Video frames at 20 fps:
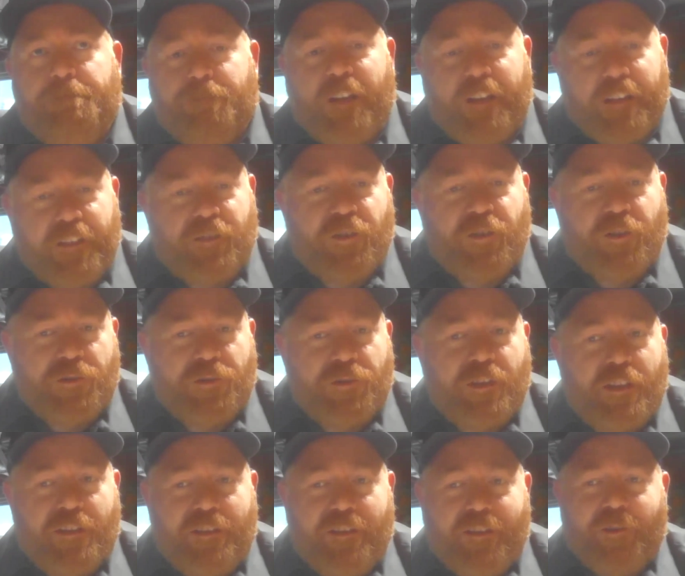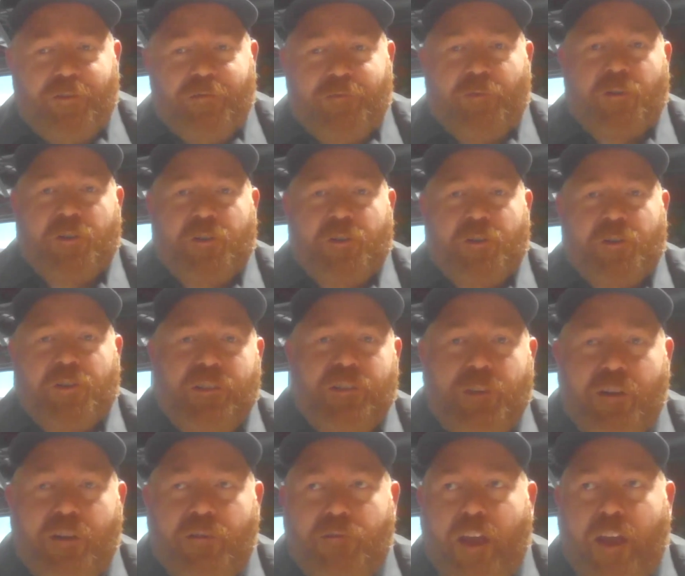like Joe said, unfortunately, we
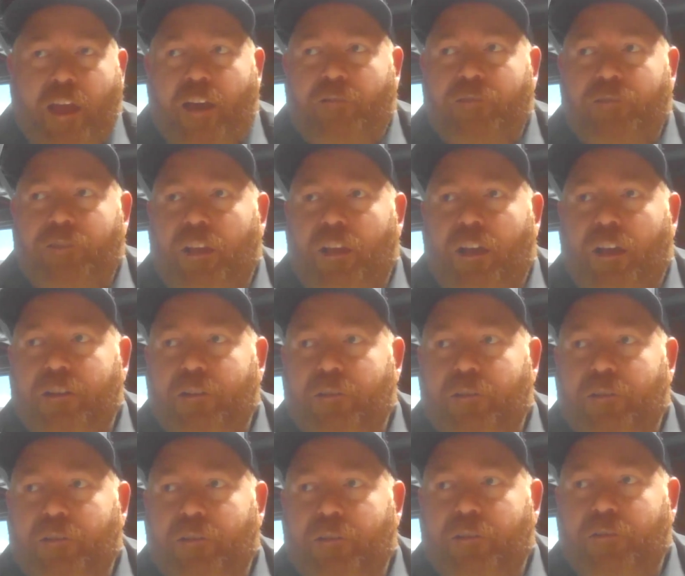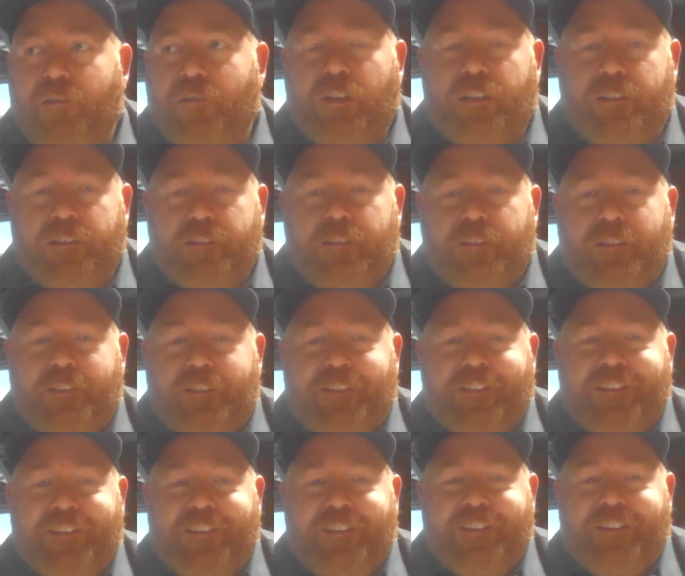don't have a lot of
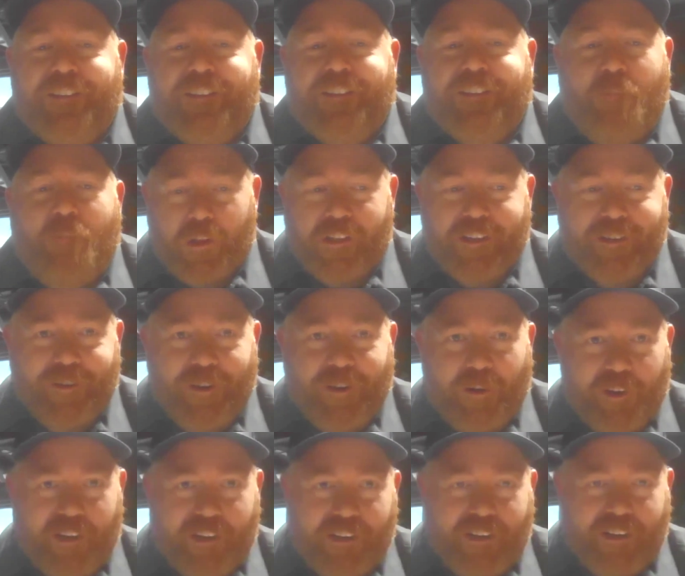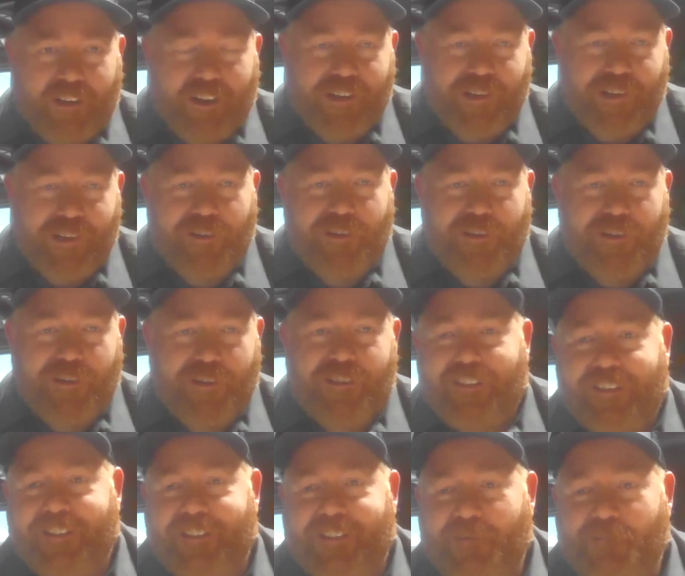barley growing in Iowa.
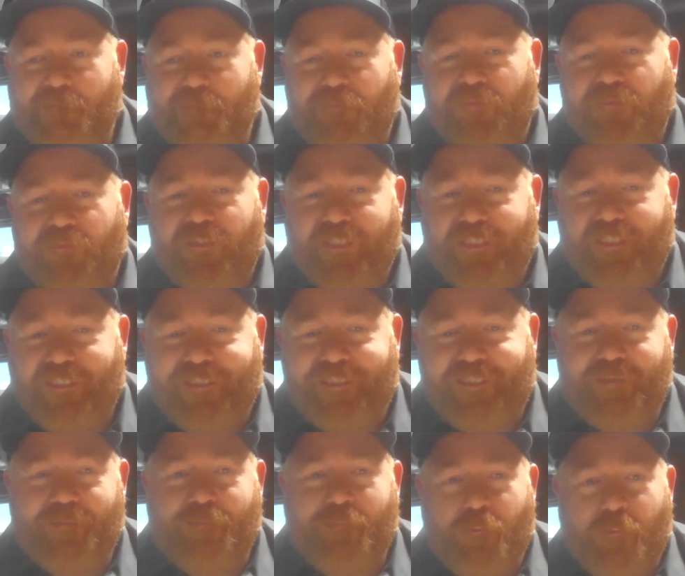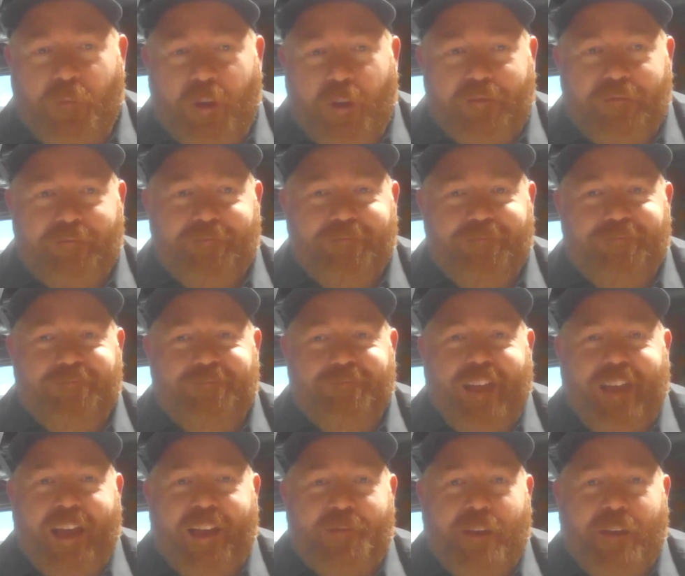My
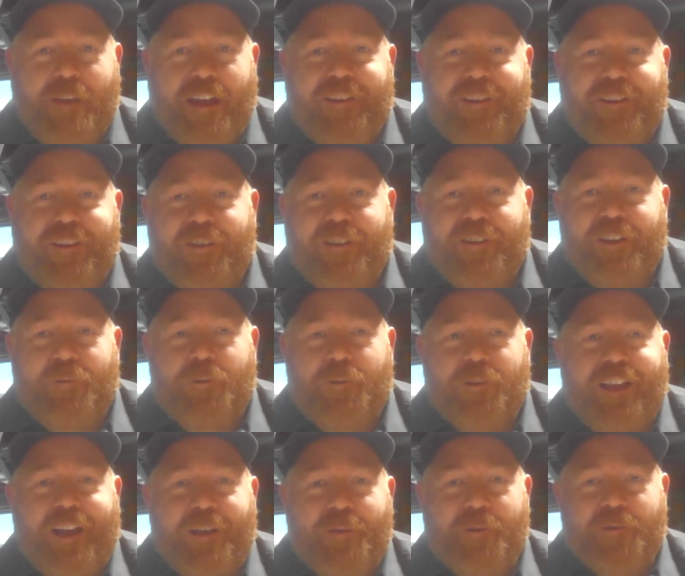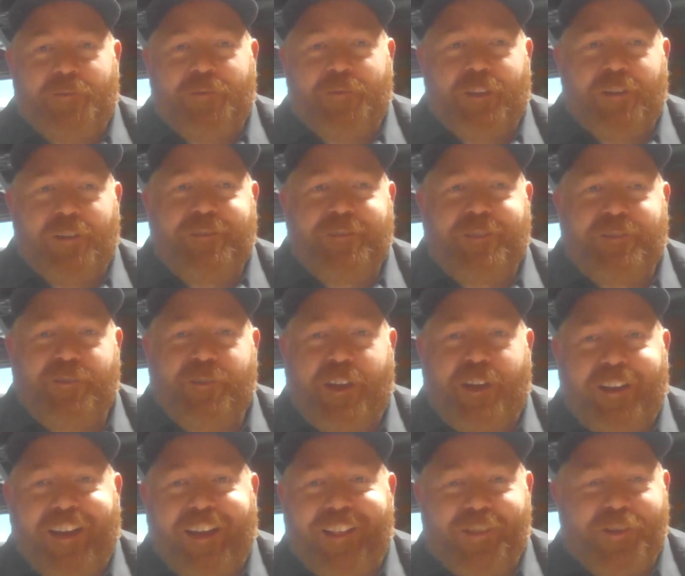ag background, I would have loved to.
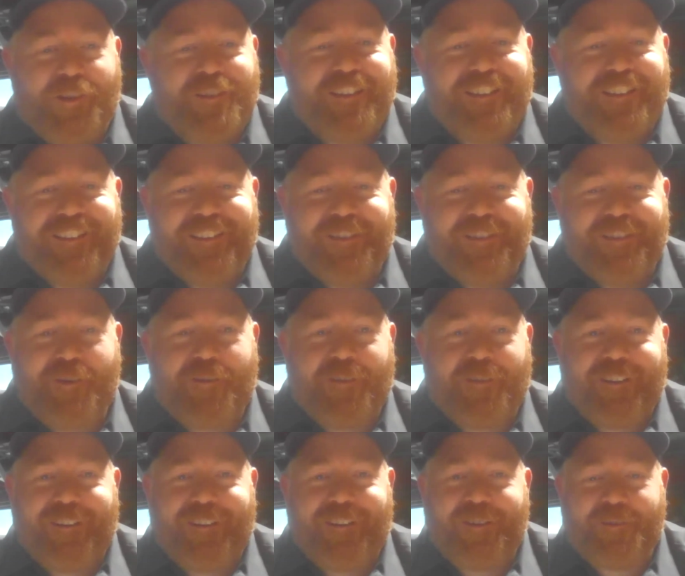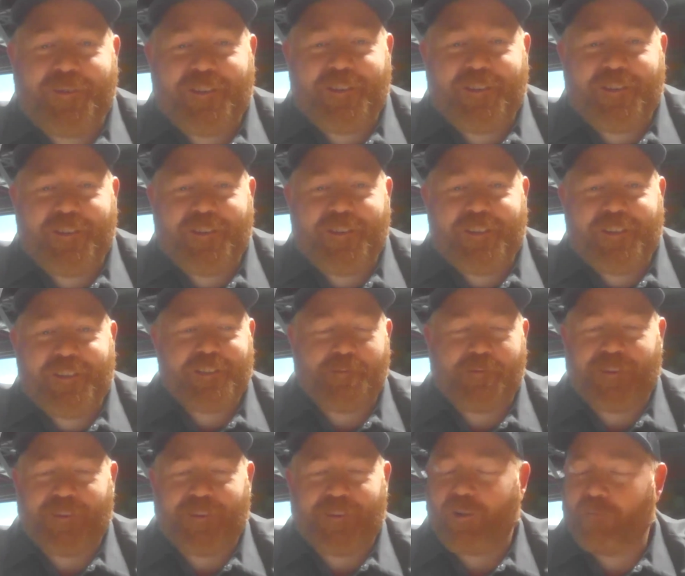I looked into growing our own and doing some of
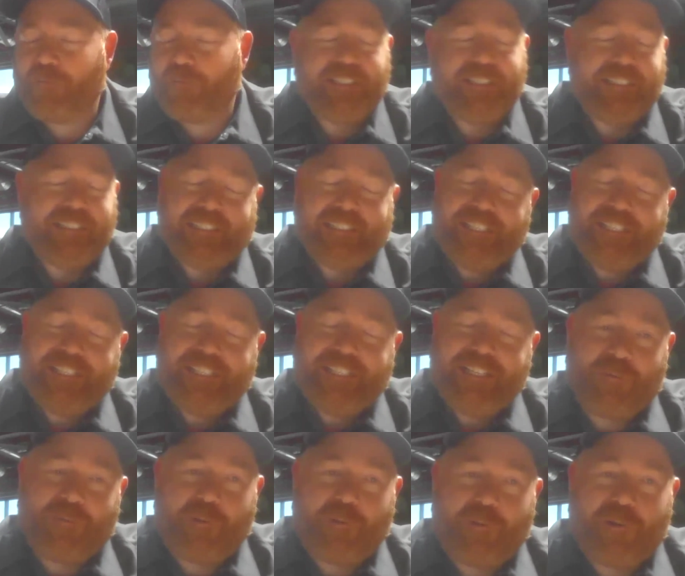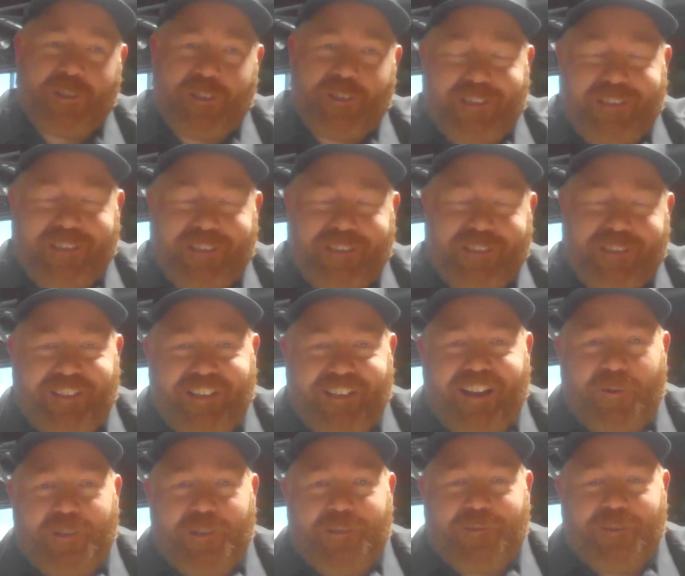our own, but unfortunately, it's not
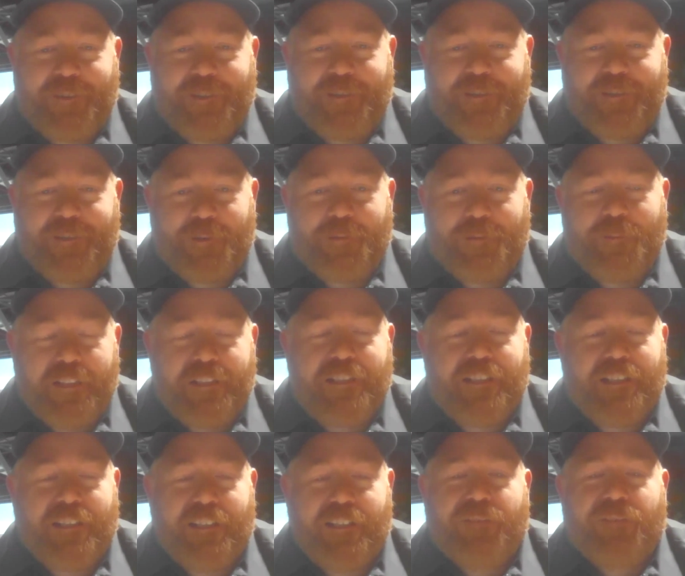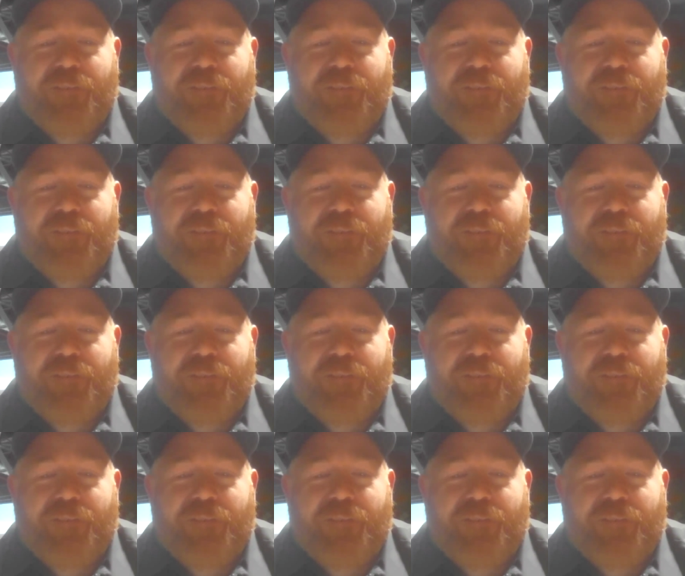always feasible. But